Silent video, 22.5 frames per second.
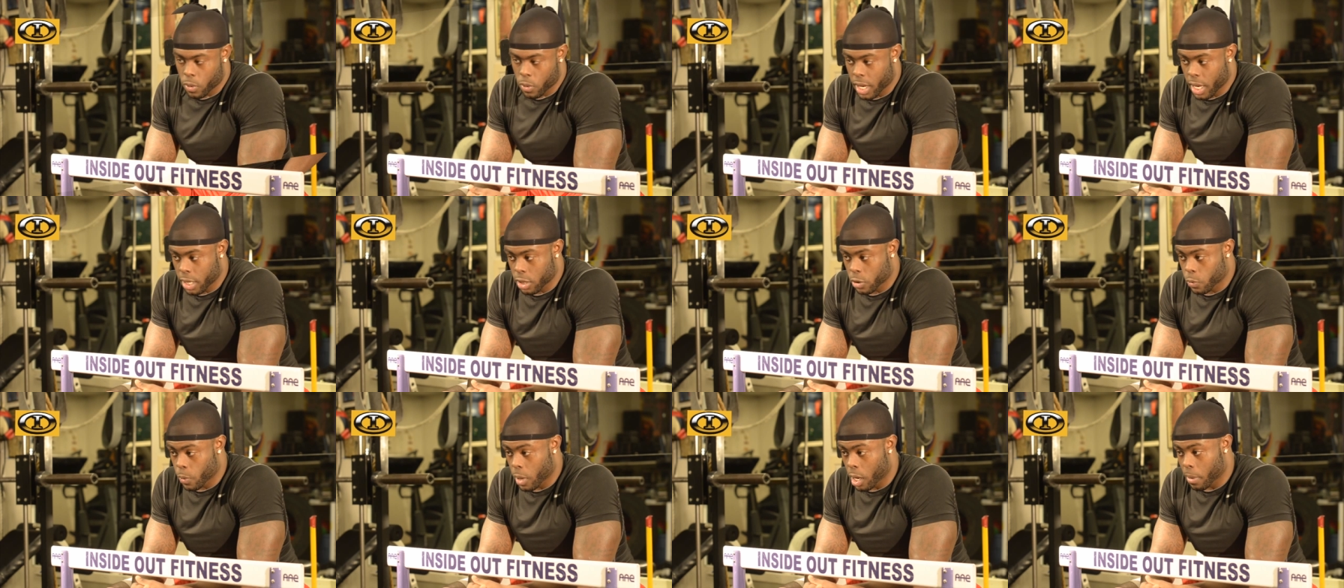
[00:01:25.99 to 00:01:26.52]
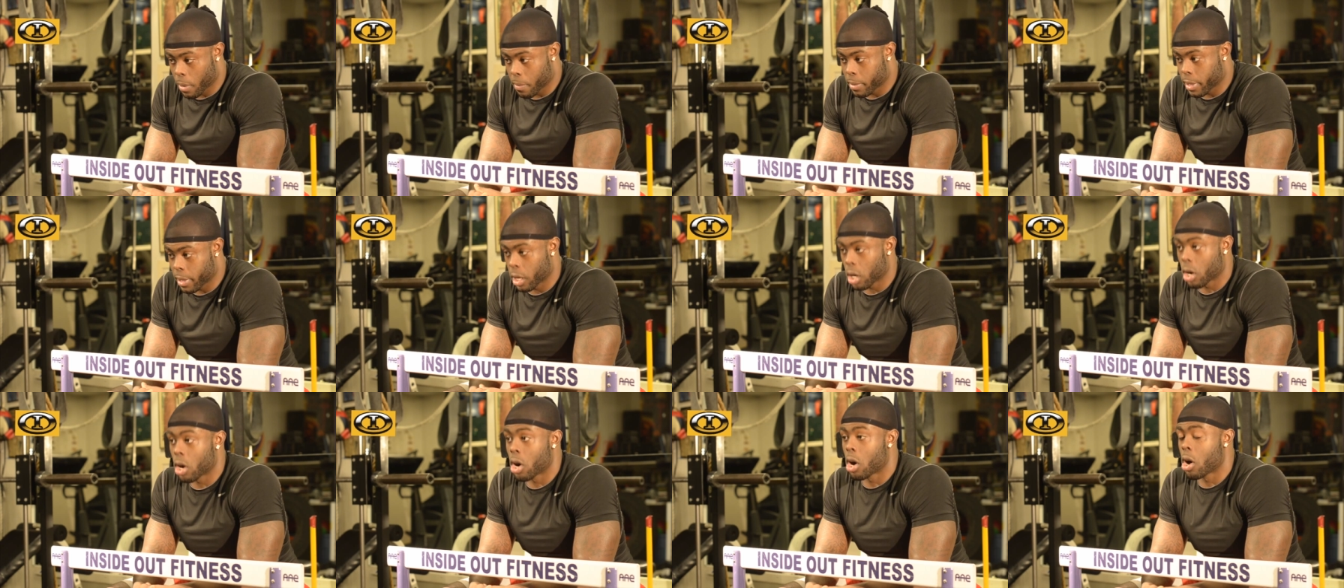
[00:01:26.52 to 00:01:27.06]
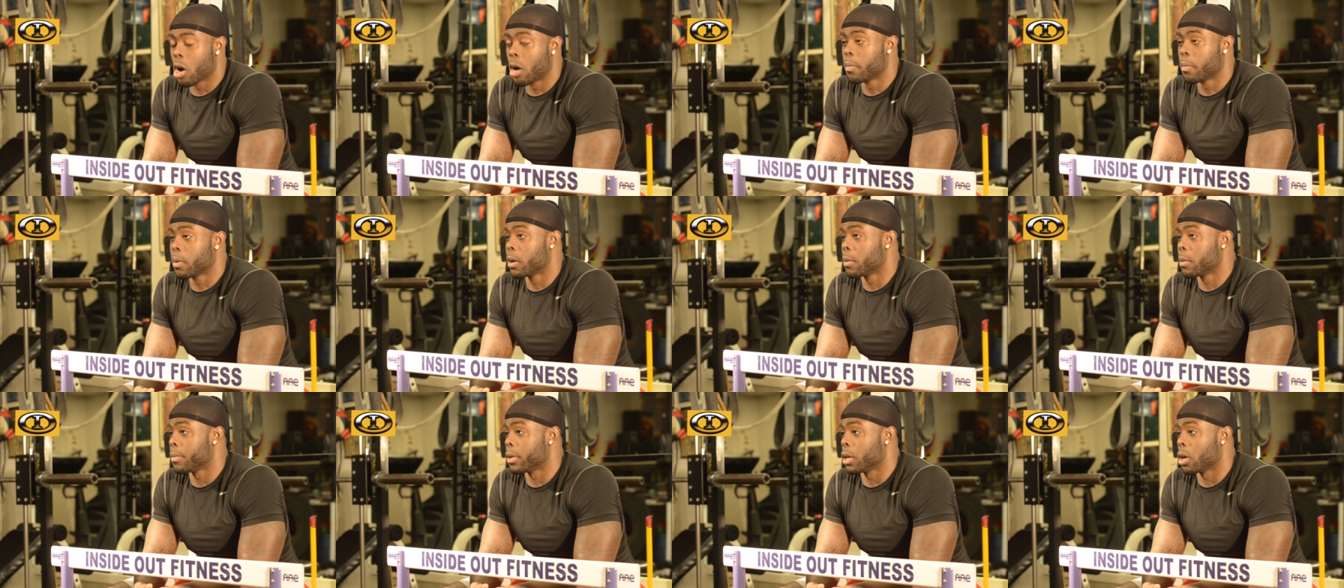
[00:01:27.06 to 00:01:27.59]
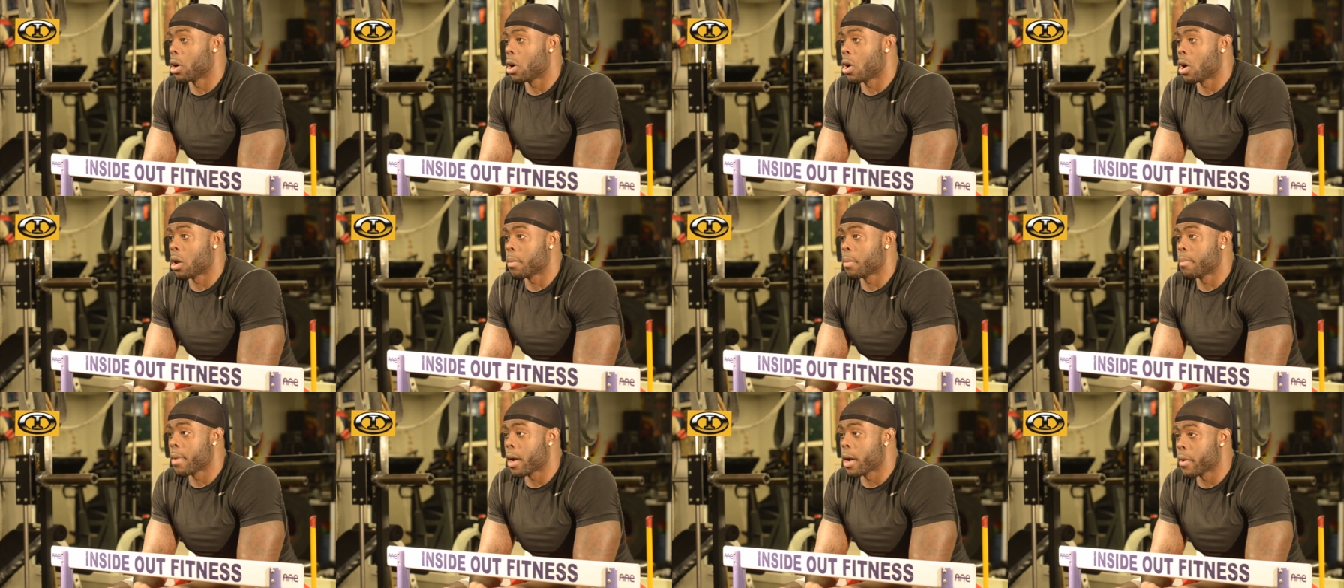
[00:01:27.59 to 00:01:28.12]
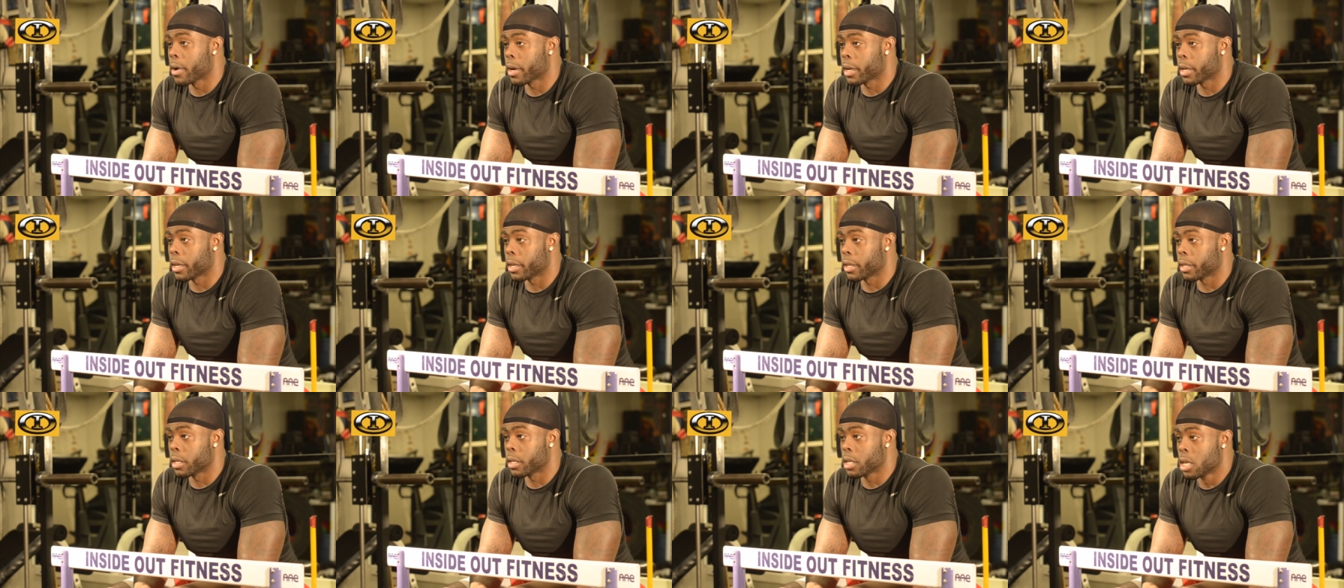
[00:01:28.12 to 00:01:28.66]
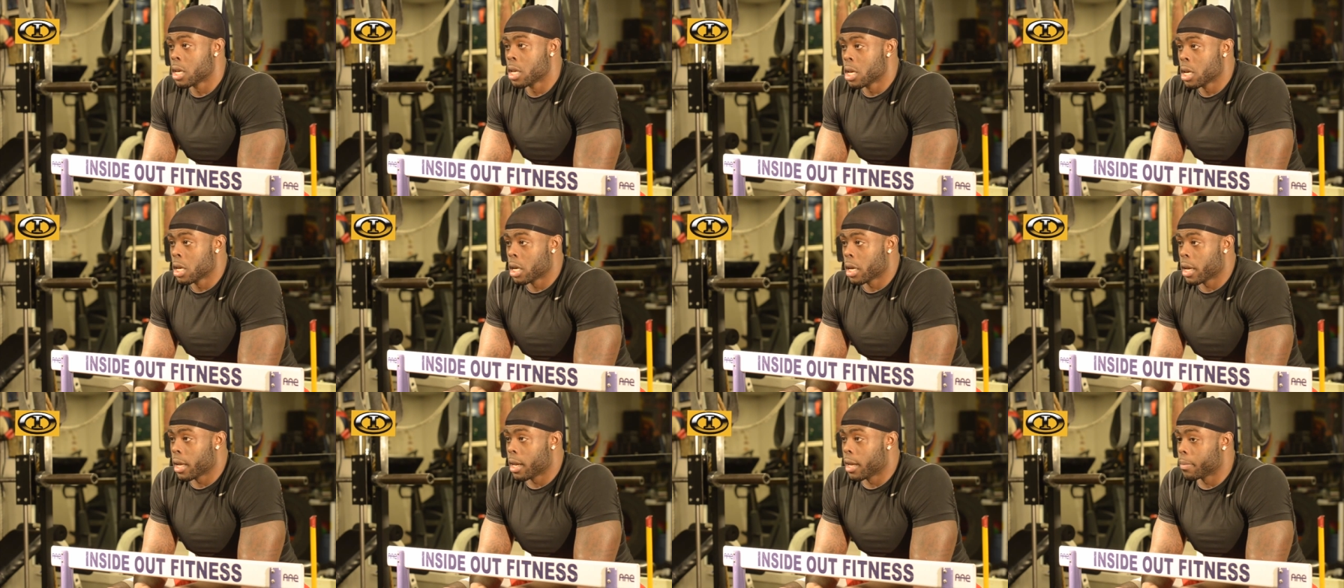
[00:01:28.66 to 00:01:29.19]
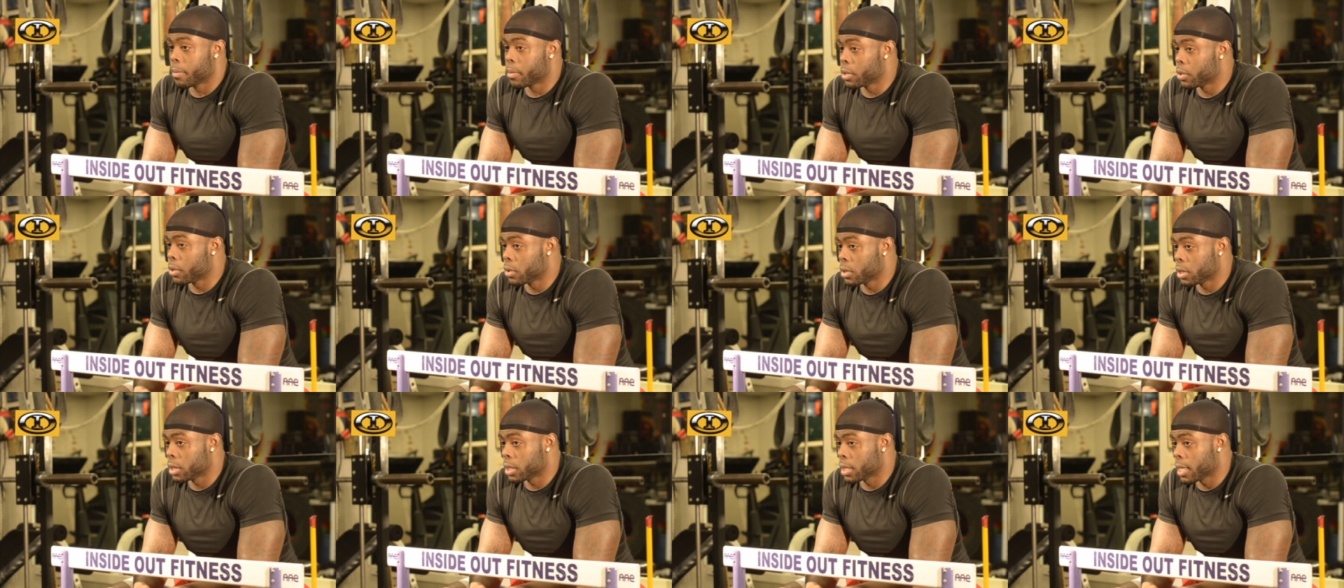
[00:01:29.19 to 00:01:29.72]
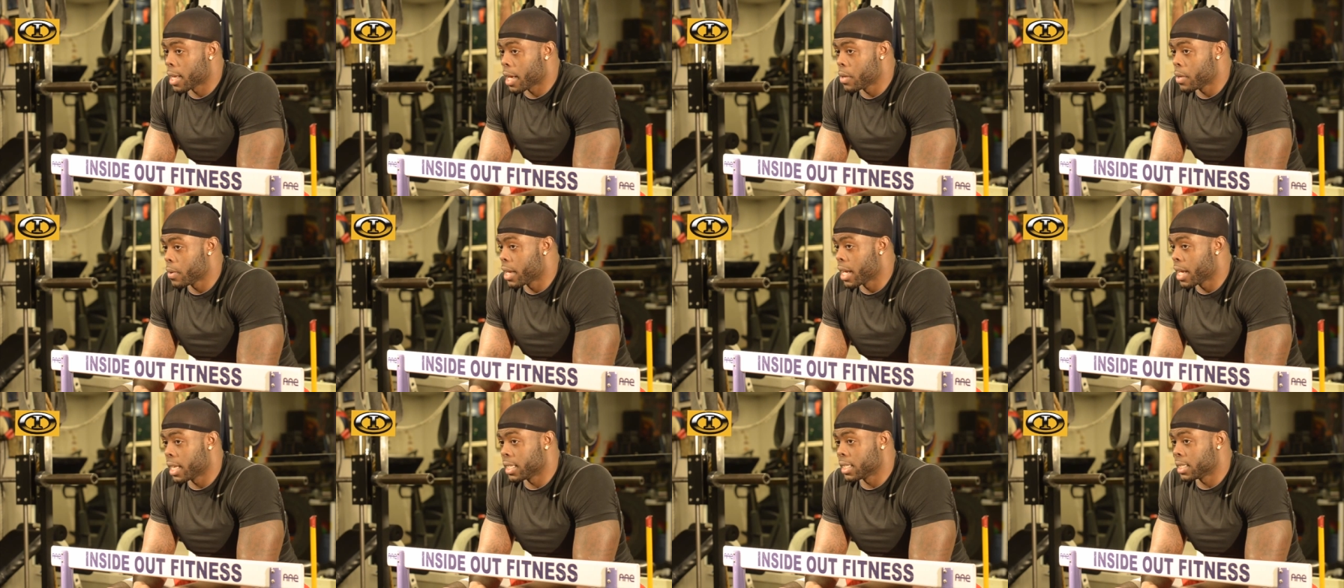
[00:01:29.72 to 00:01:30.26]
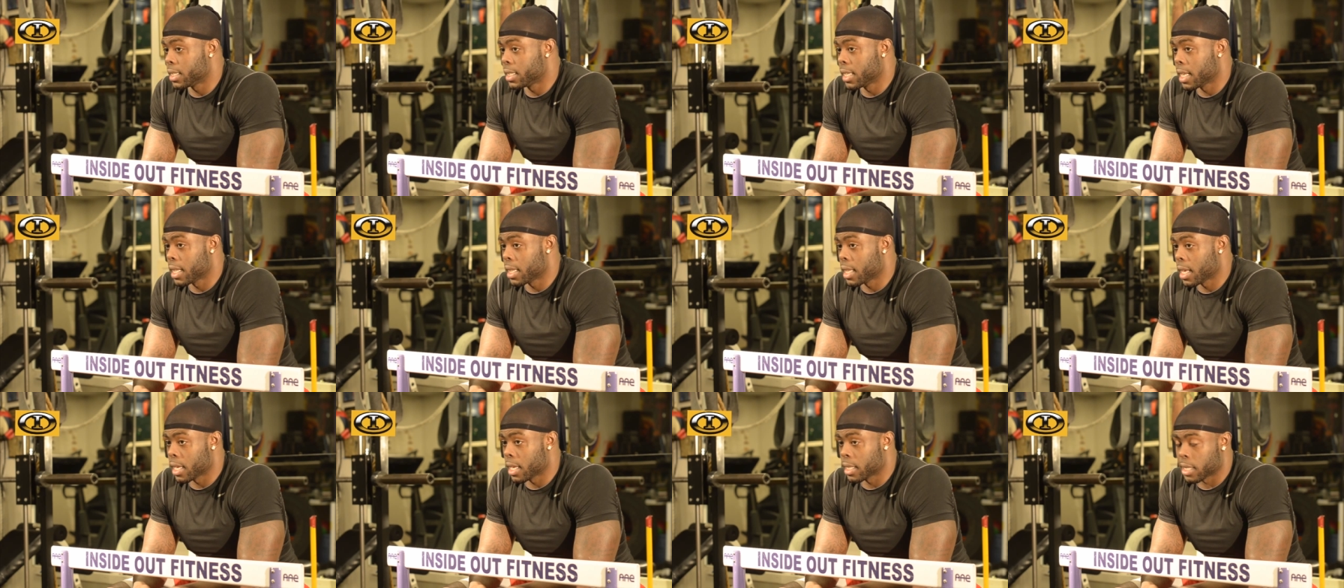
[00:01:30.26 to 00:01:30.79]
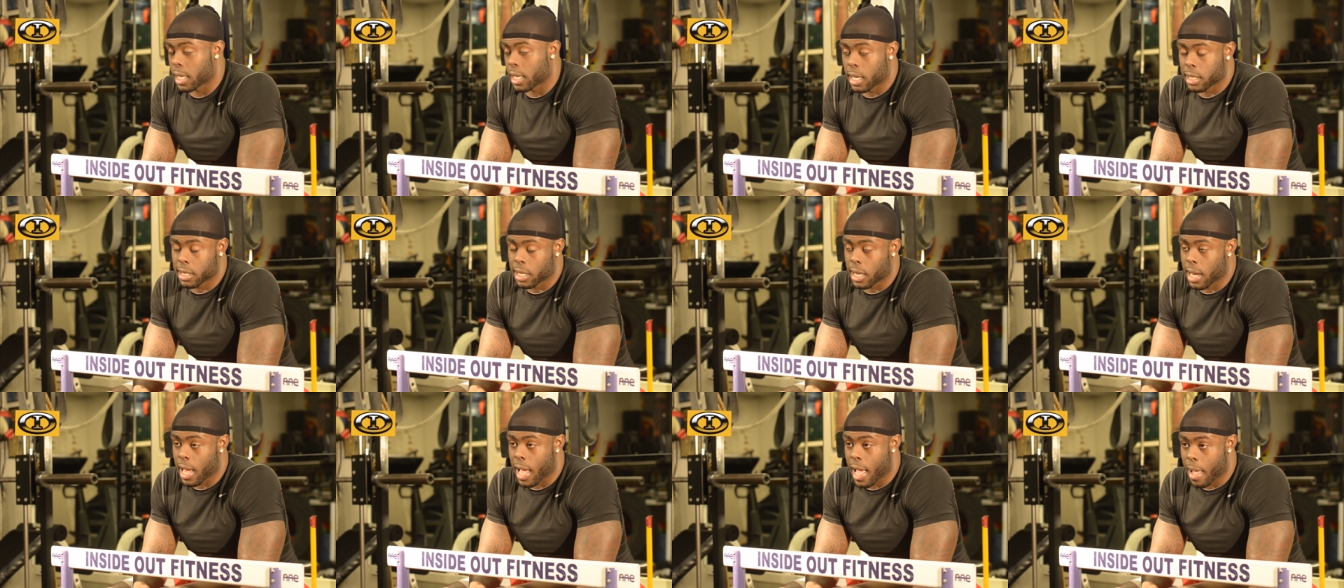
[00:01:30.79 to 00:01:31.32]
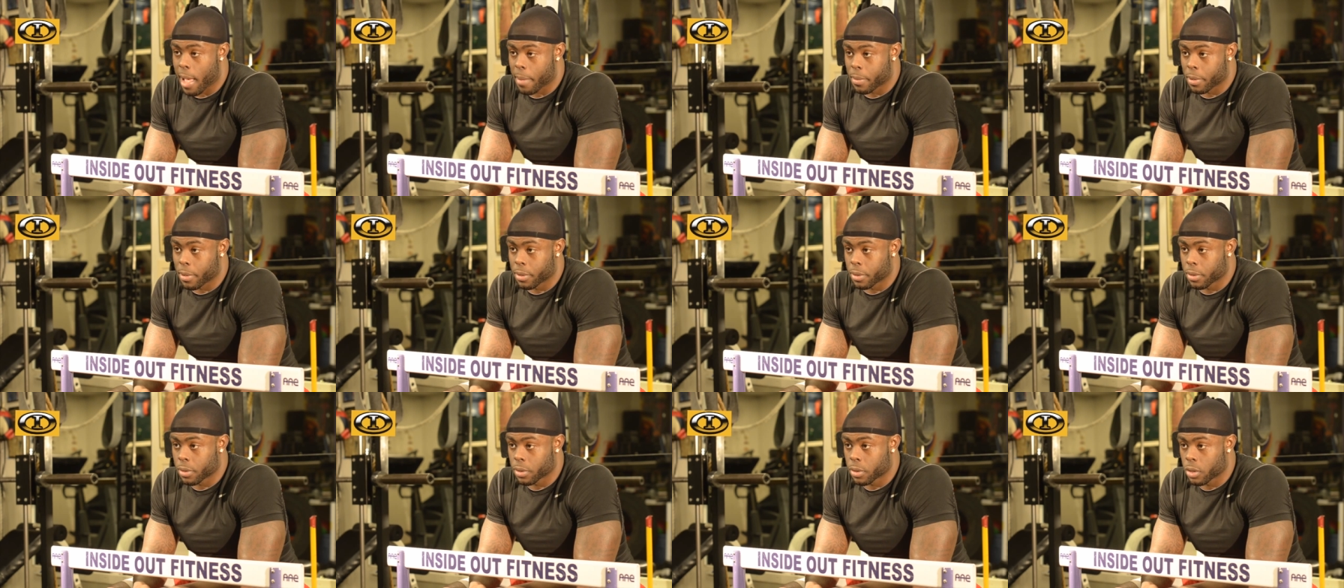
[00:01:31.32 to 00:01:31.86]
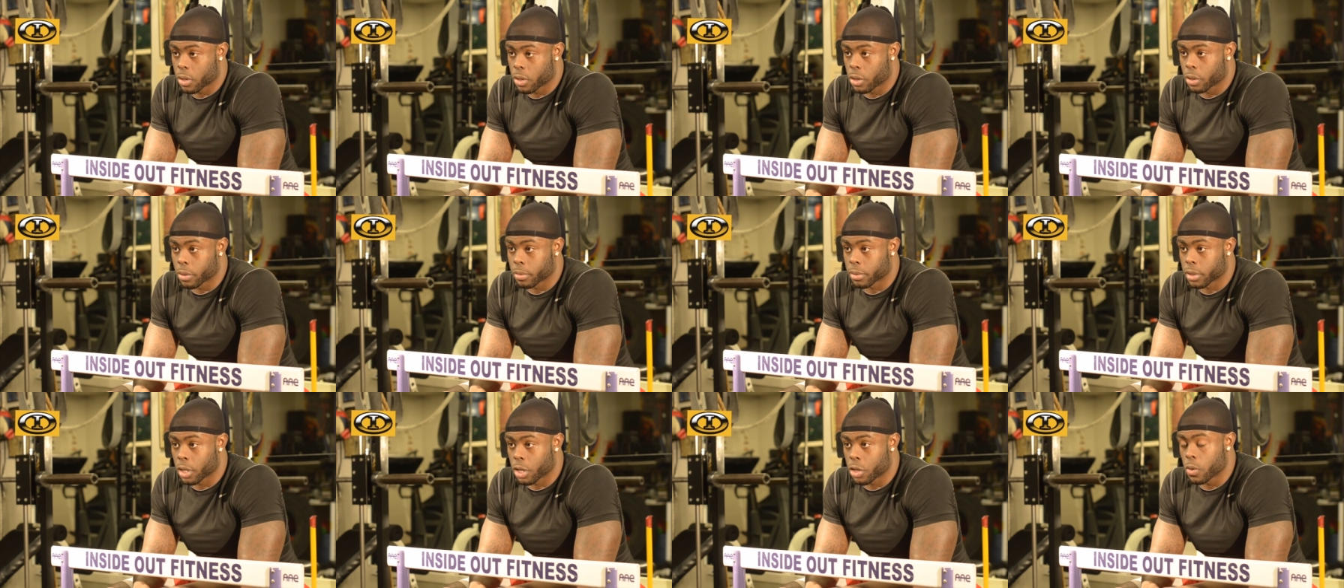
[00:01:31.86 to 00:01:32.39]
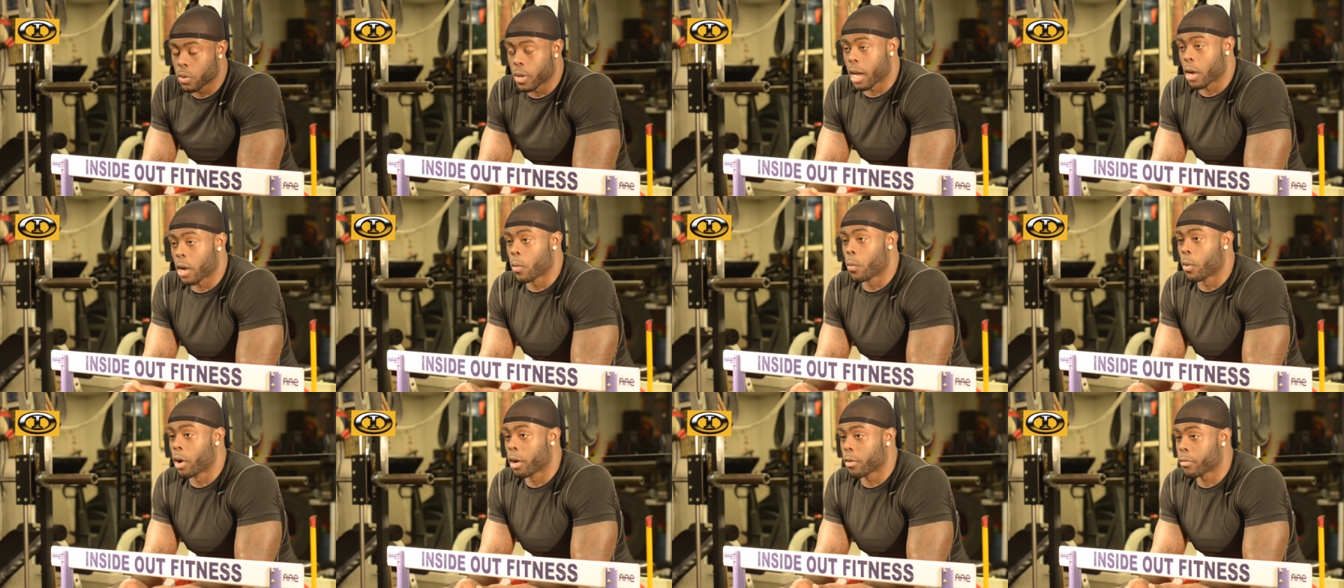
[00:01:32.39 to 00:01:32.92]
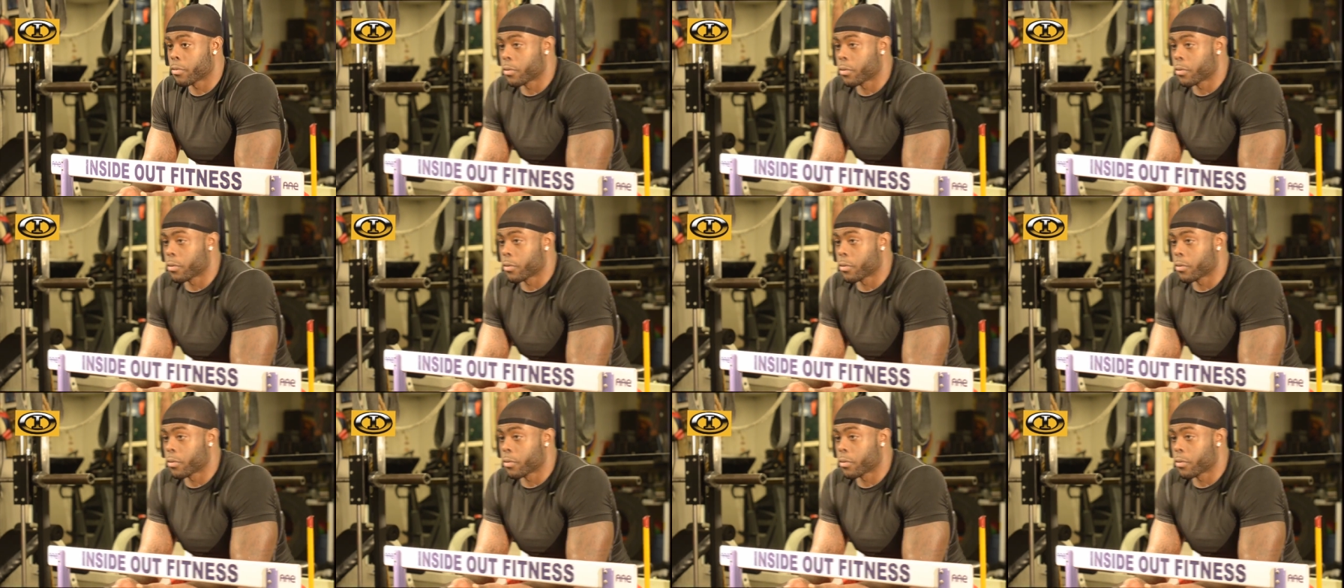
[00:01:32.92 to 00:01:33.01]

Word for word: Kendrick, can't just like, oh, I'm gonna be an all-American and I'm gonna do this and that. You can't just sit there and say it's gonna happen. You know what I'm saying? You gotta work